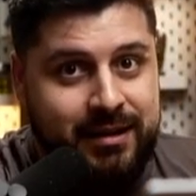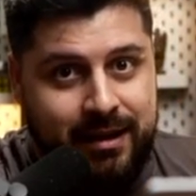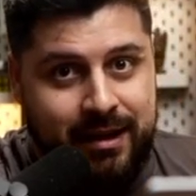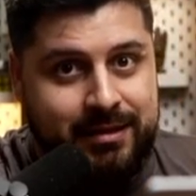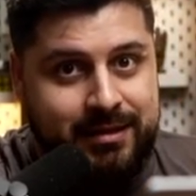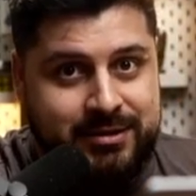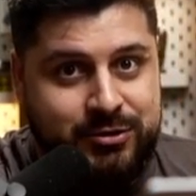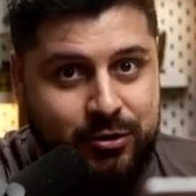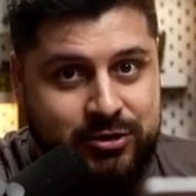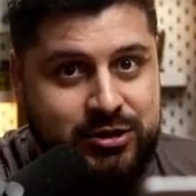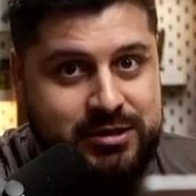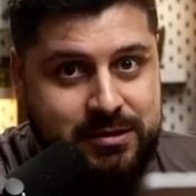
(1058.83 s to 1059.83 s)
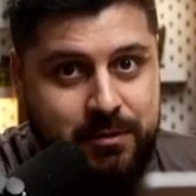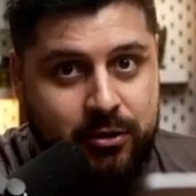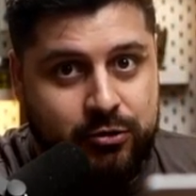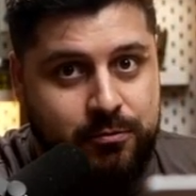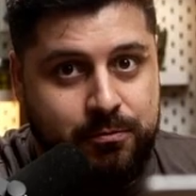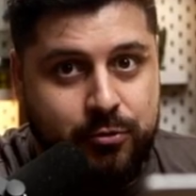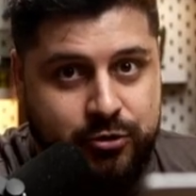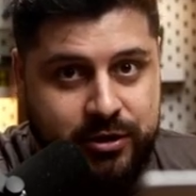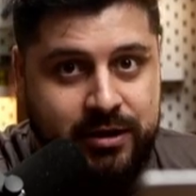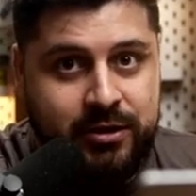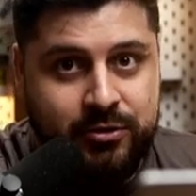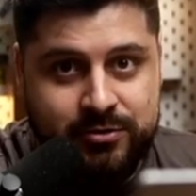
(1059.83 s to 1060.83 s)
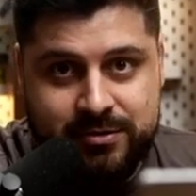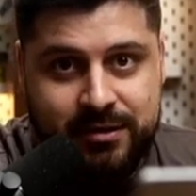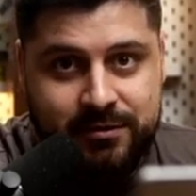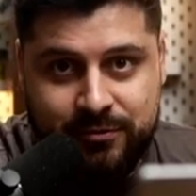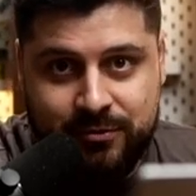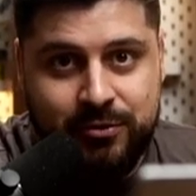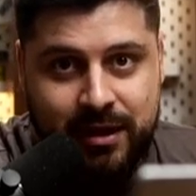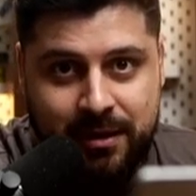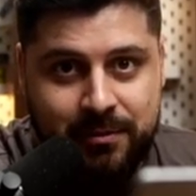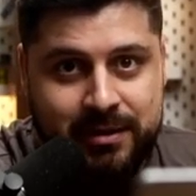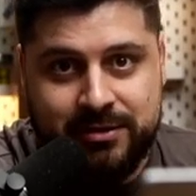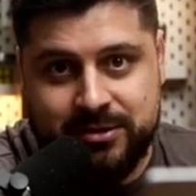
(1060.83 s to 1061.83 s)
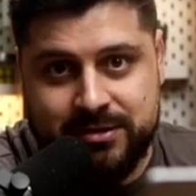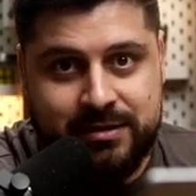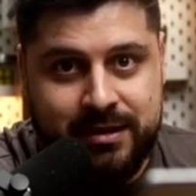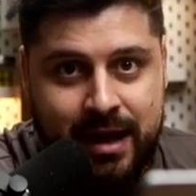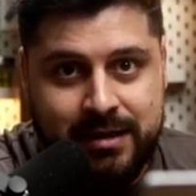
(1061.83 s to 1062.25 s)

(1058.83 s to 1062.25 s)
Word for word: And it's not just about you pushing your stuff to them and just